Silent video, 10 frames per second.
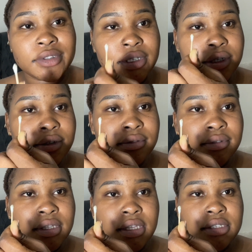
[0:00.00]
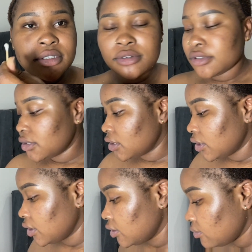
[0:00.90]
Yeah, ears are always
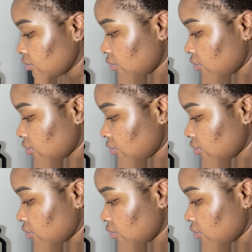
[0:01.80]
clean